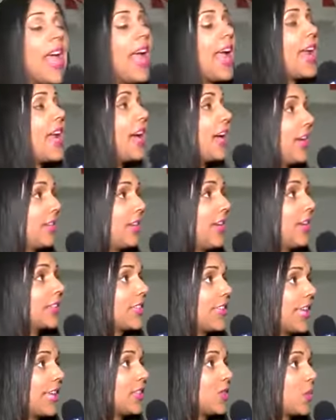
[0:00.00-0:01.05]
and Don
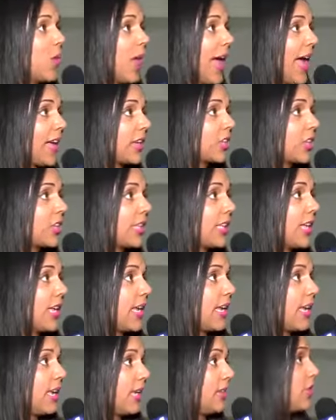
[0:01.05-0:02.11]
Clayton's will actually
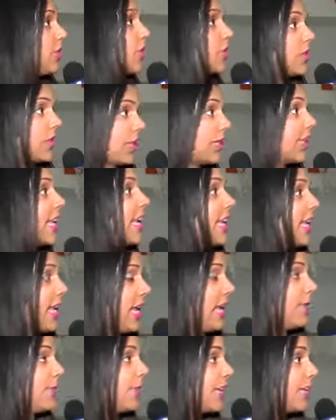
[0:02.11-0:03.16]
clean it
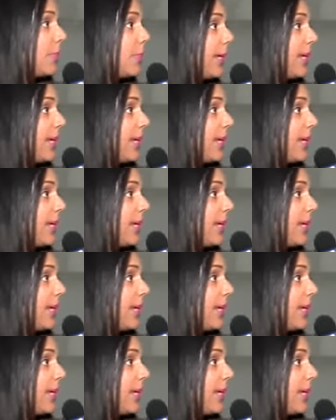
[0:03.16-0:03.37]
if need